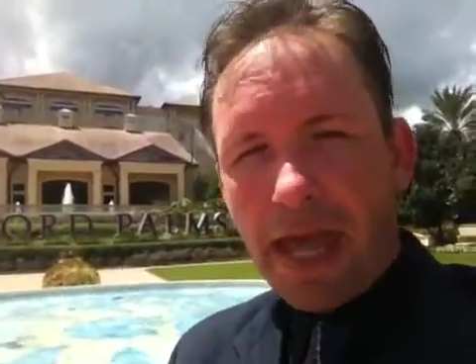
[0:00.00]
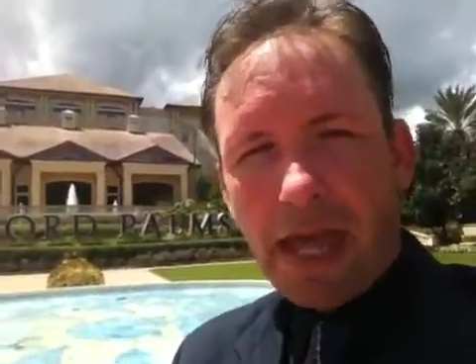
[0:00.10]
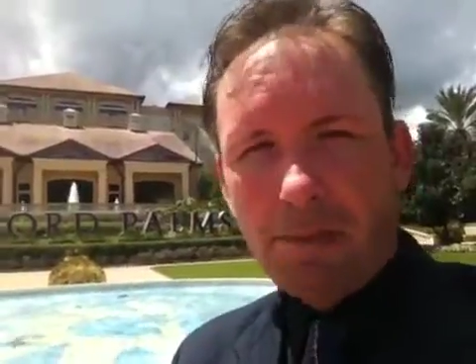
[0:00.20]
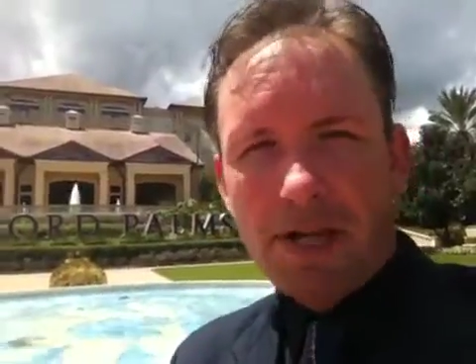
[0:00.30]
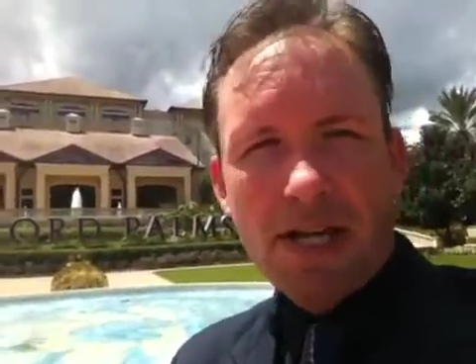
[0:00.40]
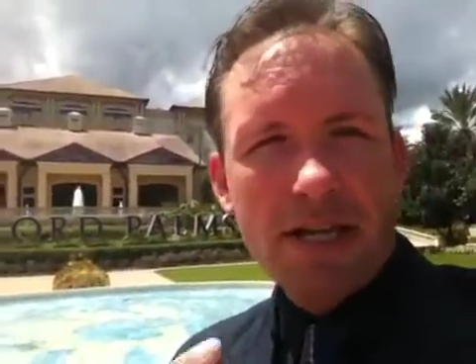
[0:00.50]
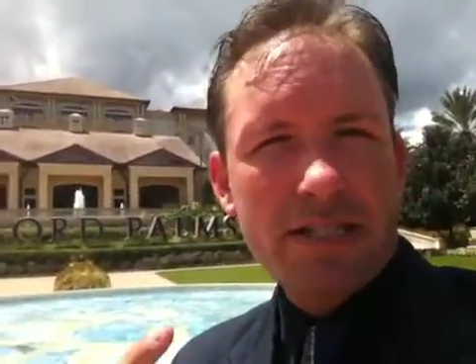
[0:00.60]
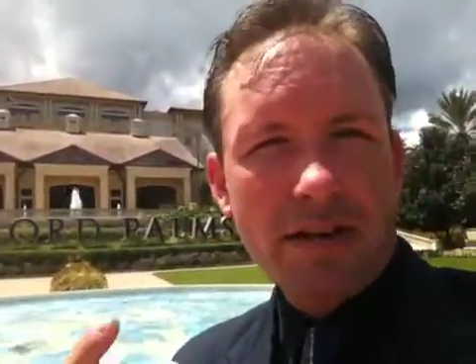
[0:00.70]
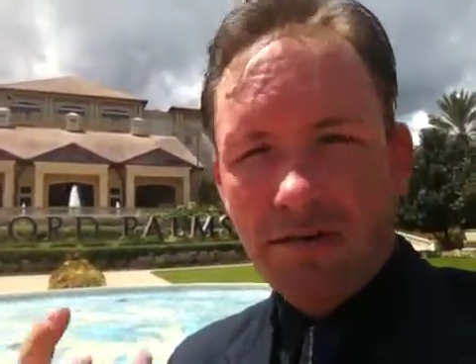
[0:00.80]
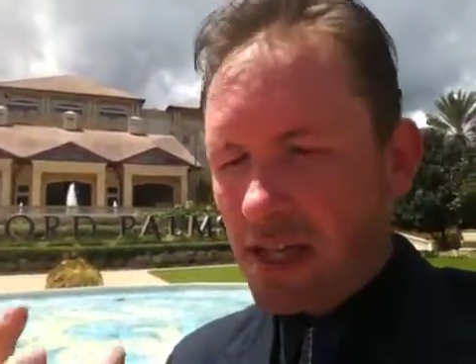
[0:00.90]
And
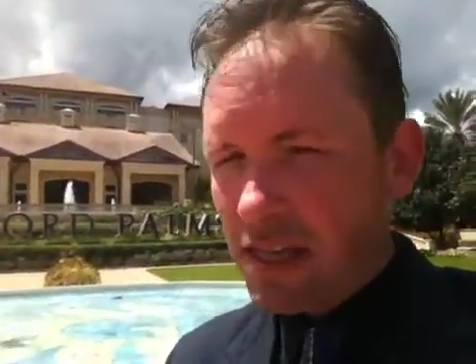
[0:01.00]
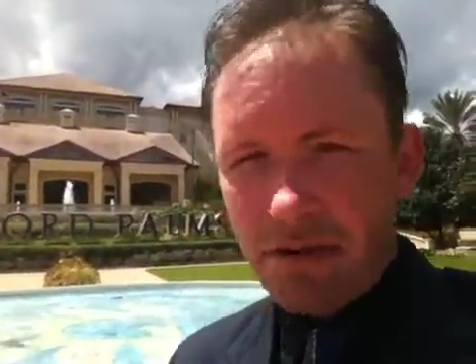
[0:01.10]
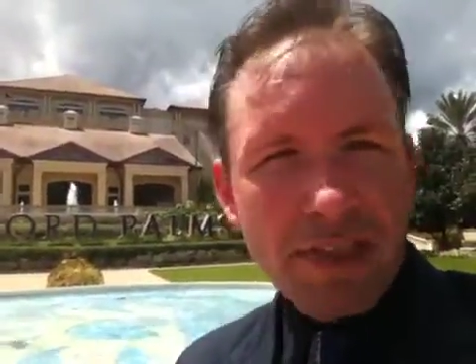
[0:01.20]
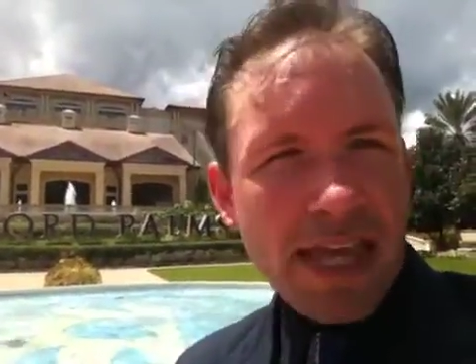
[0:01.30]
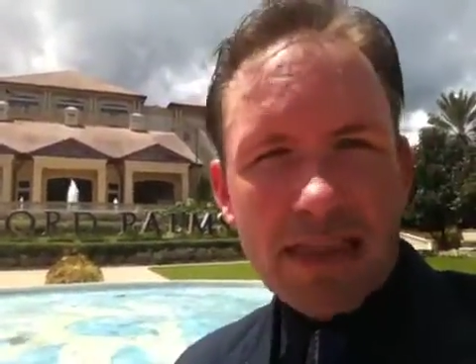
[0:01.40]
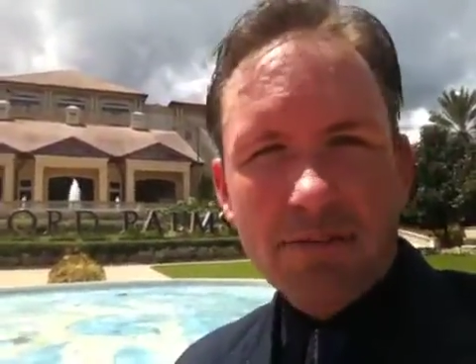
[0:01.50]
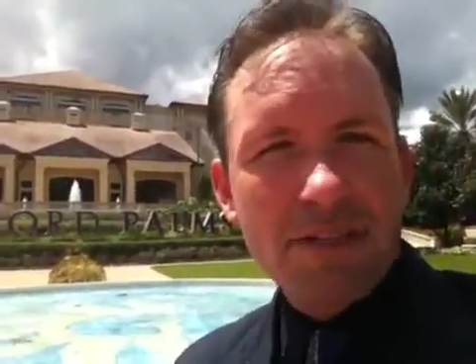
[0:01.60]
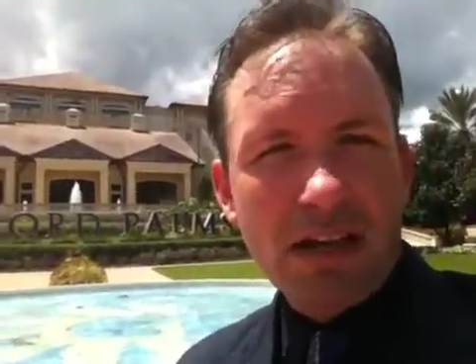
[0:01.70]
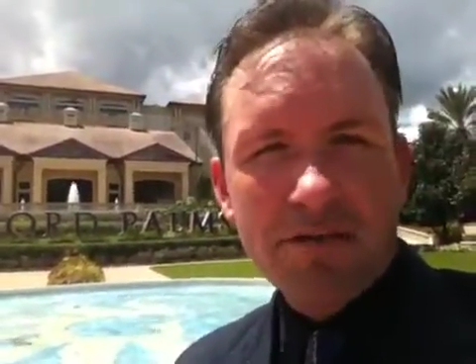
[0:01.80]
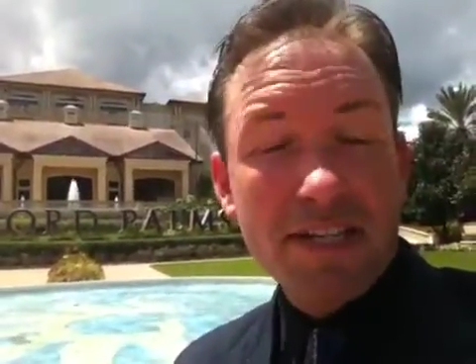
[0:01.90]
because of either they
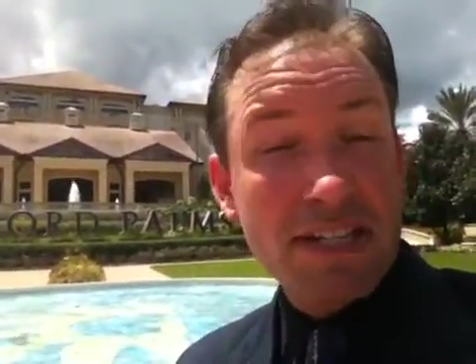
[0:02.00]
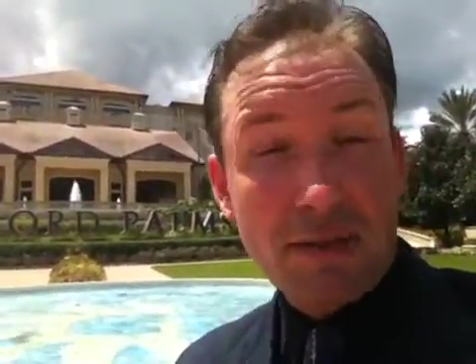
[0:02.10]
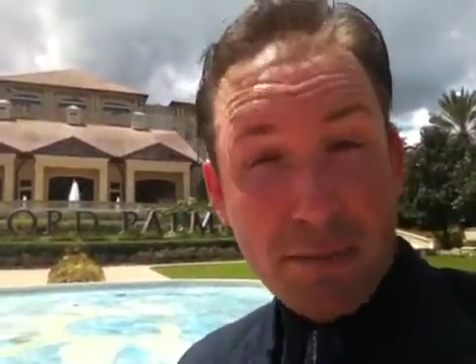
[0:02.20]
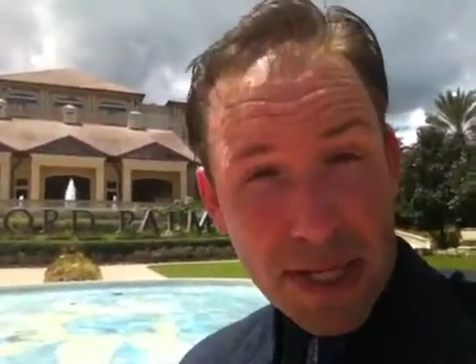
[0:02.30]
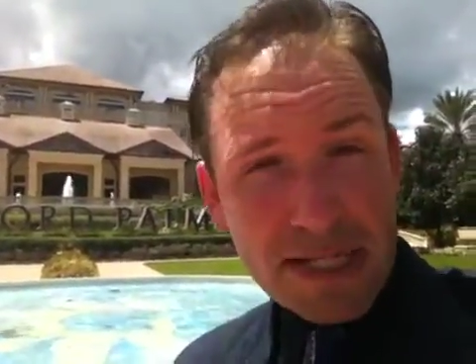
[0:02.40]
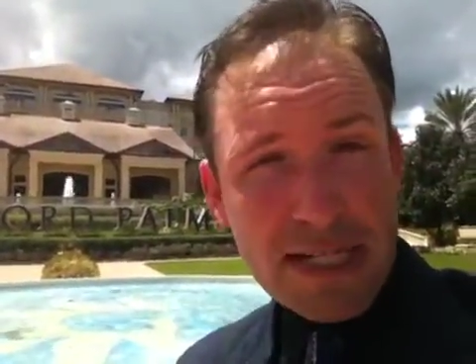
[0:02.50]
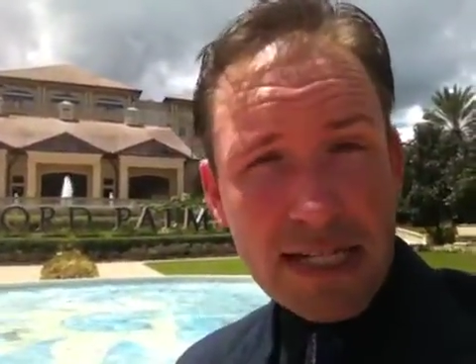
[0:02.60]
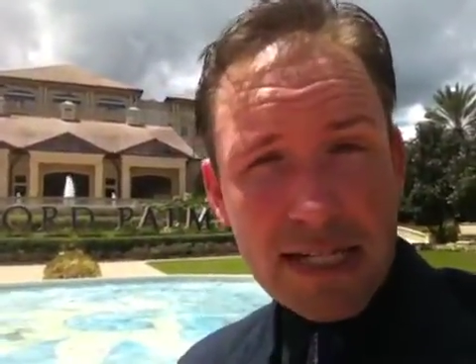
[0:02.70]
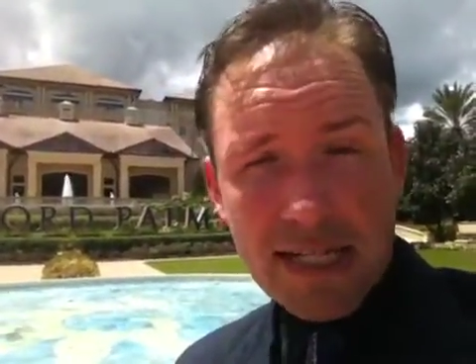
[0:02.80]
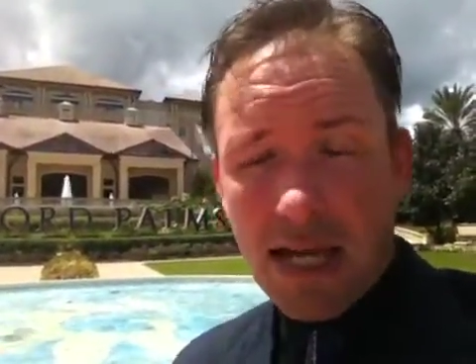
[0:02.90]
themselves as the
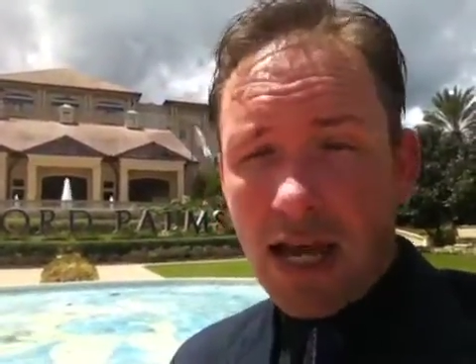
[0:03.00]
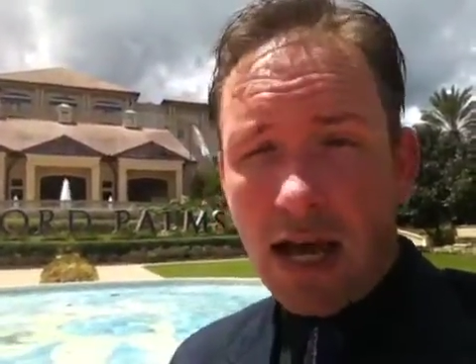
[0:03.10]
business